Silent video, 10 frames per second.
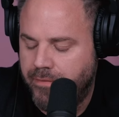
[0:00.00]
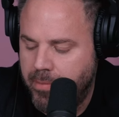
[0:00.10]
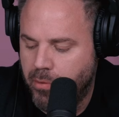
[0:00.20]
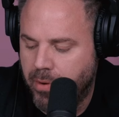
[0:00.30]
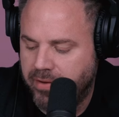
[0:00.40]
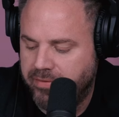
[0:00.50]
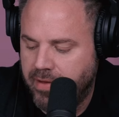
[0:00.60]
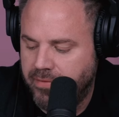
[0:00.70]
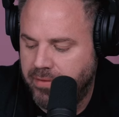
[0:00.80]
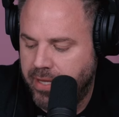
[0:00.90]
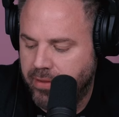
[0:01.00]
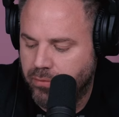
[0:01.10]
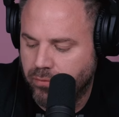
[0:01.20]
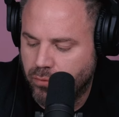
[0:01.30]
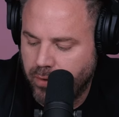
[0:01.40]
February 17th
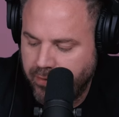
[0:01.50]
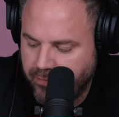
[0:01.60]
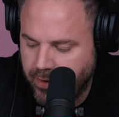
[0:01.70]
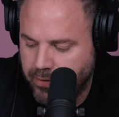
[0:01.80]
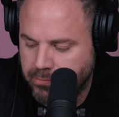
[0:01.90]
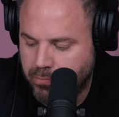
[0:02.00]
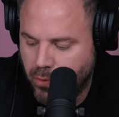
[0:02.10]
through 21st,